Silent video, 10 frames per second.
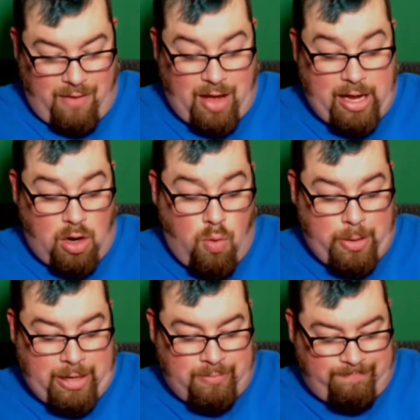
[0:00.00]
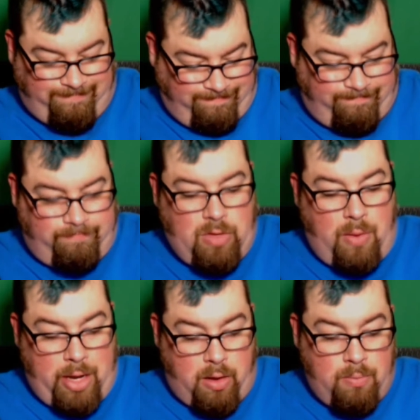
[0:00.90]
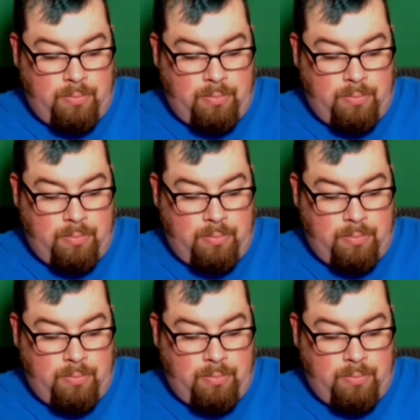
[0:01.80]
I can open it. There we go.